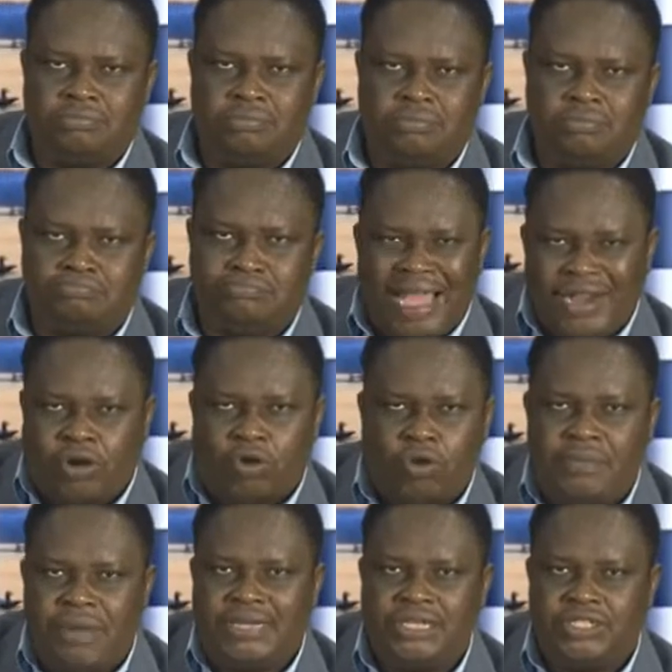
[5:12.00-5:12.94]

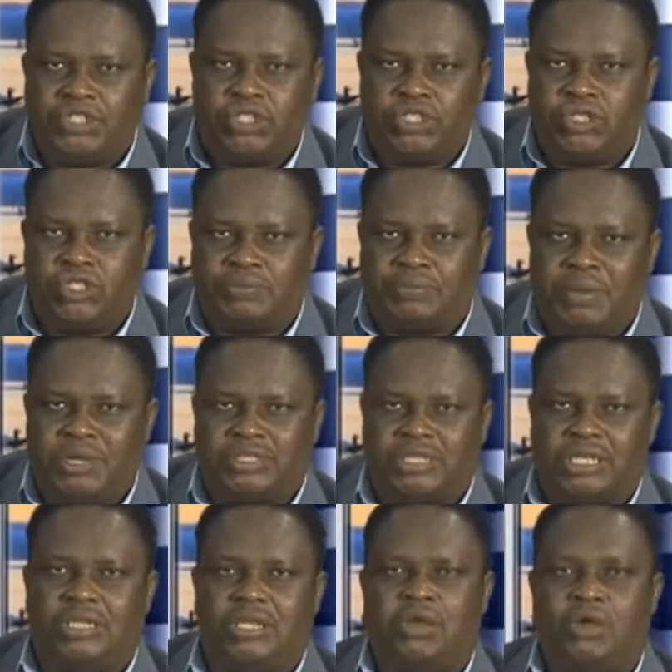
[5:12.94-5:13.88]
micromanaging this
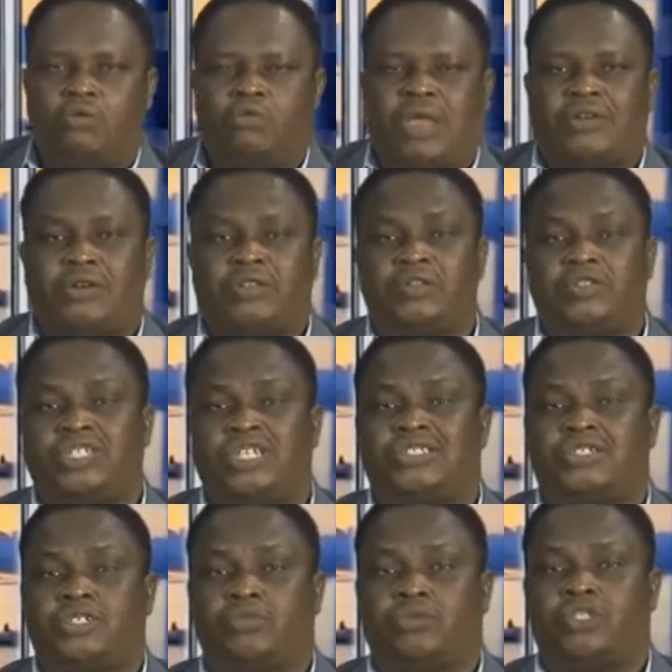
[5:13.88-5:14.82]
person, we are going to see a
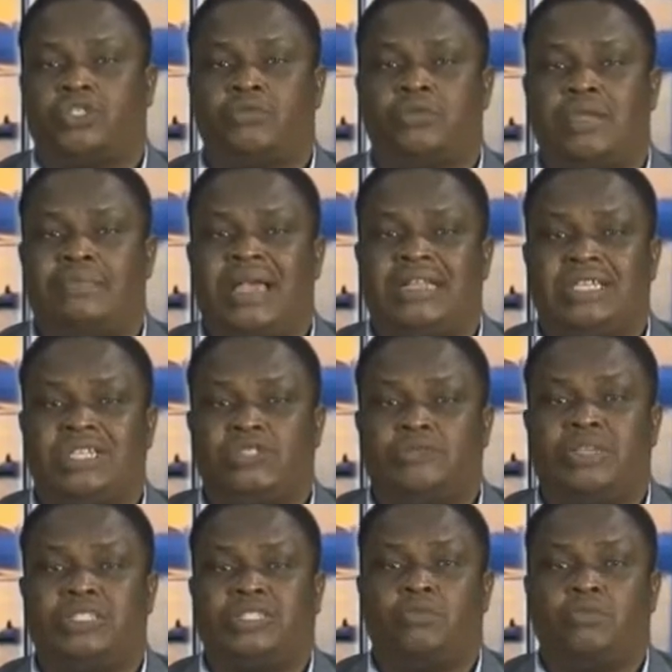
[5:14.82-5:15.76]
situation whereby this
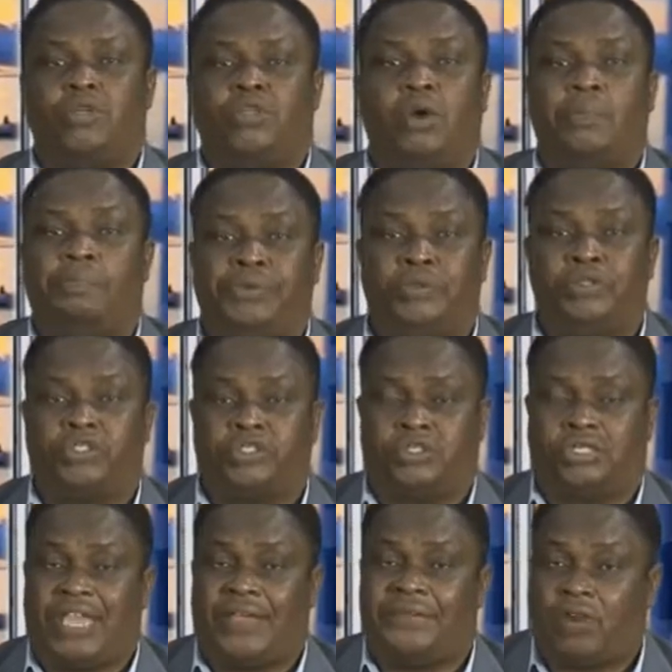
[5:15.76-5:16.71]
person will not build
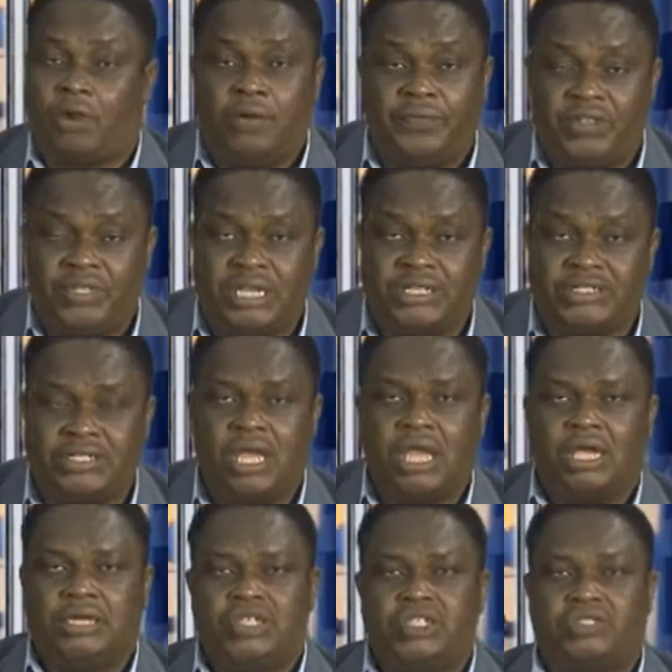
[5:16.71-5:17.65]
self-confidence.
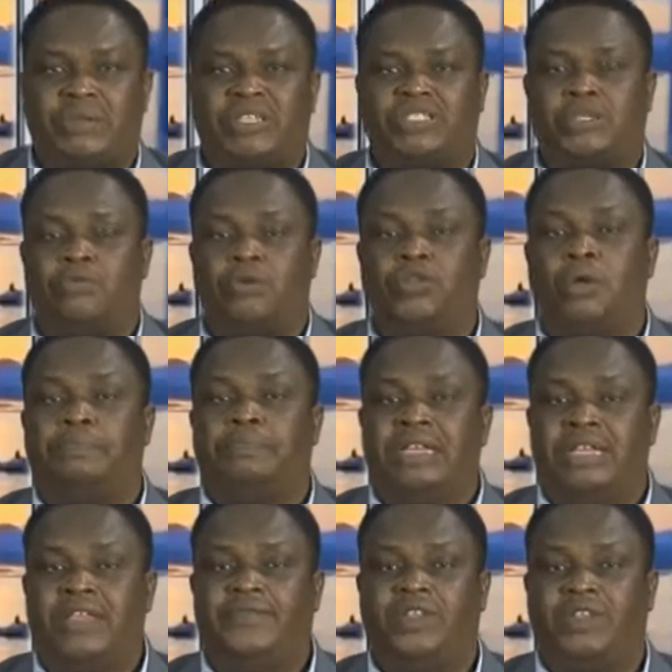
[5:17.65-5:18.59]
This person will not
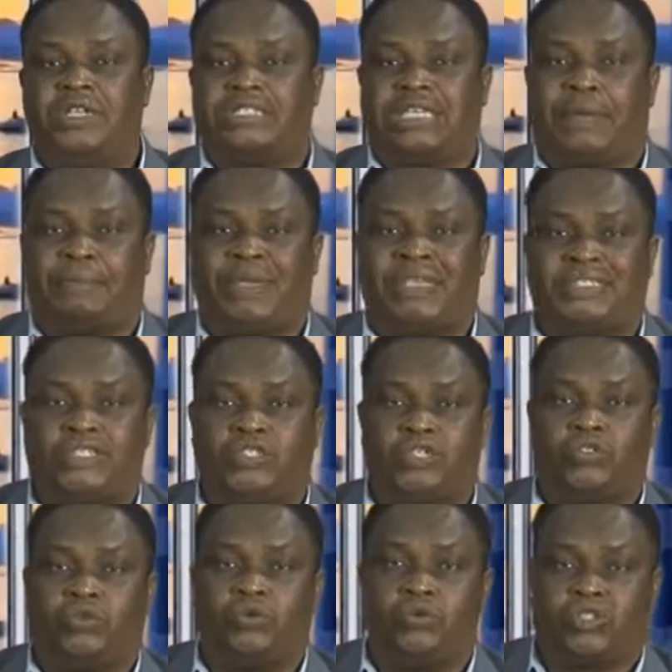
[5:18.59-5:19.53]
believe in his
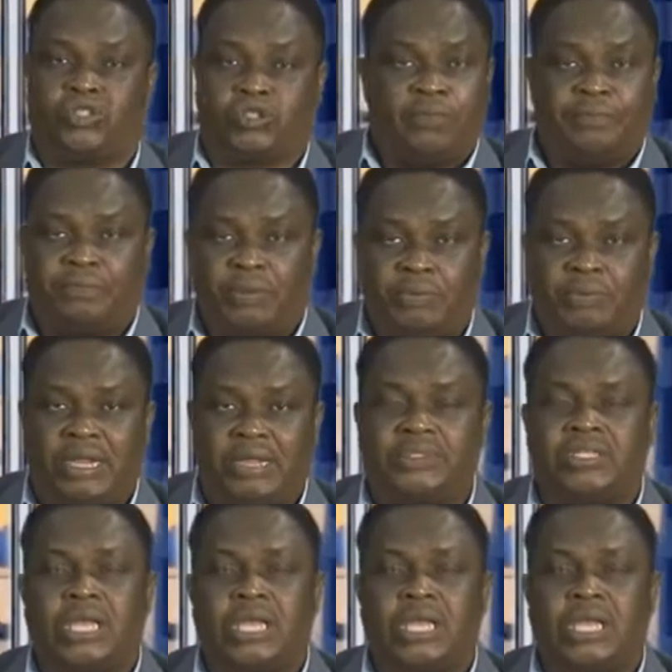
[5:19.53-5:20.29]
capacity to solve problems.